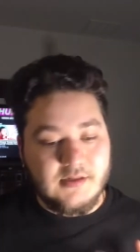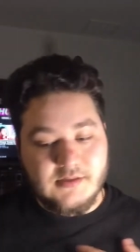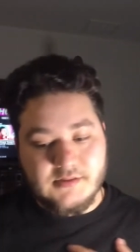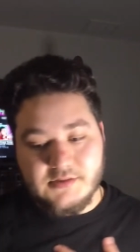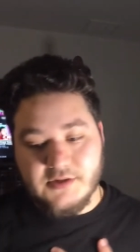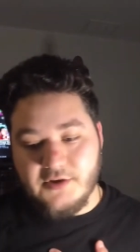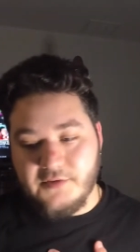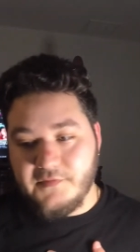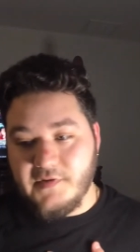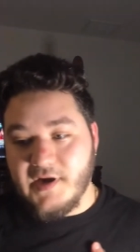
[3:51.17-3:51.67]

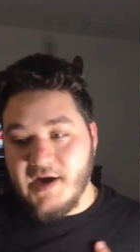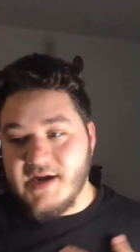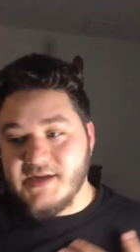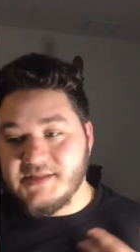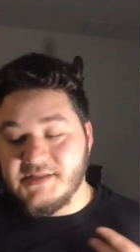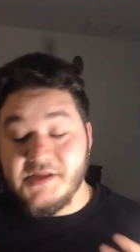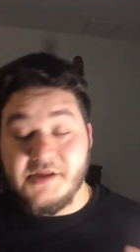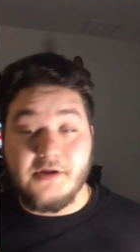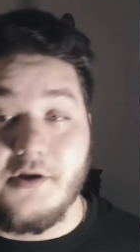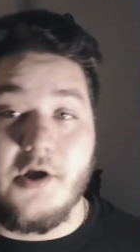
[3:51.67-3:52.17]
So if y'all guys
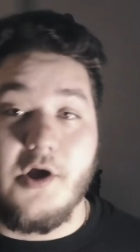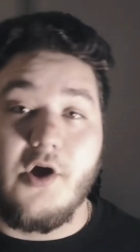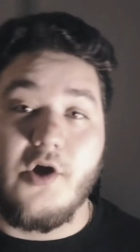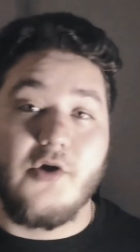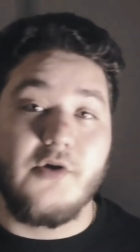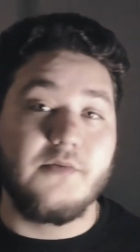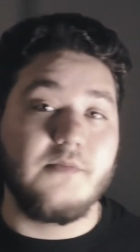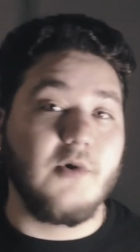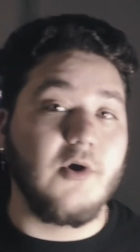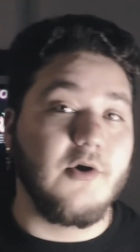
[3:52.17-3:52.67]
think,
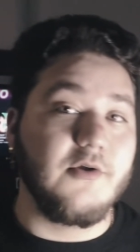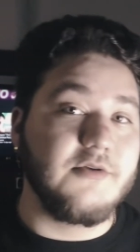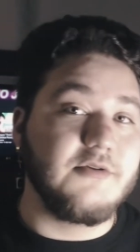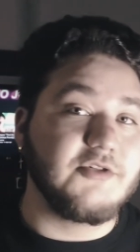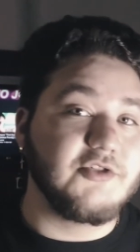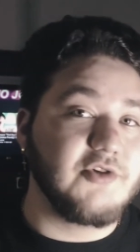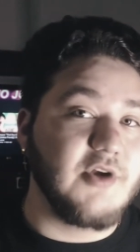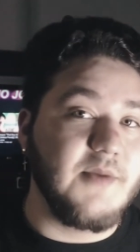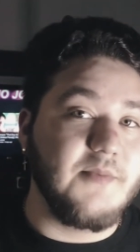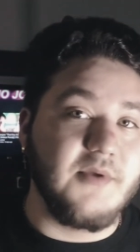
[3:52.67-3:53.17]
oh, bro, you
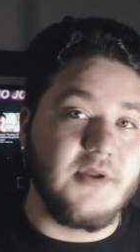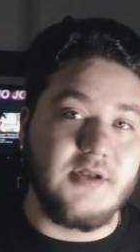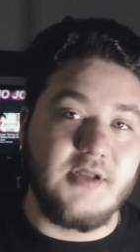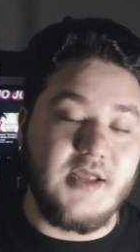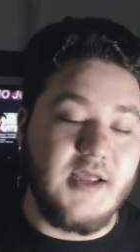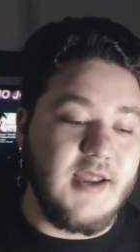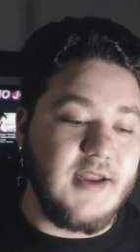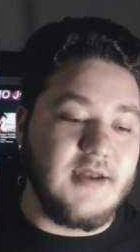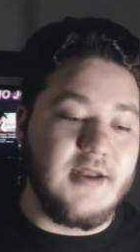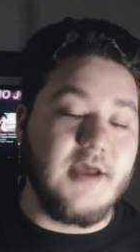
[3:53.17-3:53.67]
tripping, he
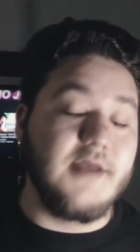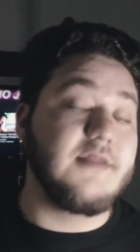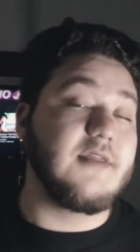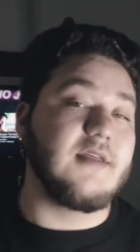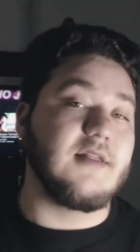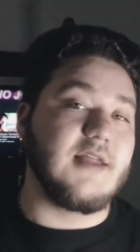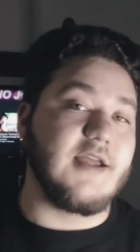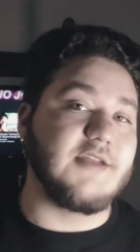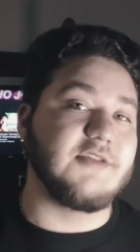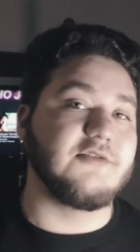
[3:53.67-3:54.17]
ain't nothing
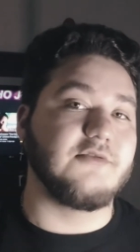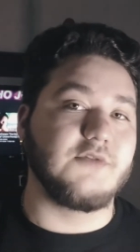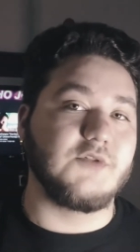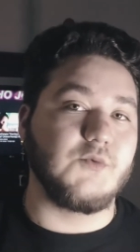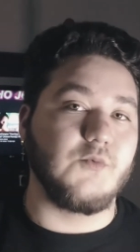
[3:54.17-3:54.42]
like Juice